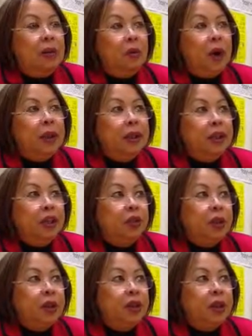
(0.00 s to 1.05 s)
one
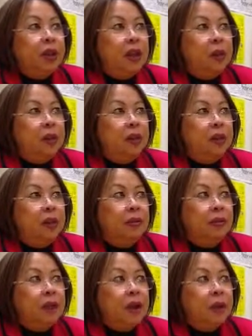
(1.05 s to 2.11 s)
situation that was
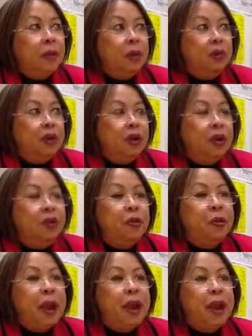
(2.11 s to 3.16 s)
very
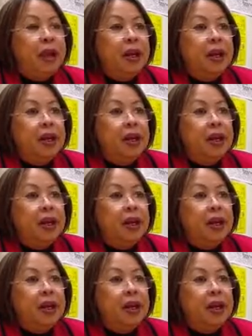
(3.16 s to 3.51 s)
traumatic.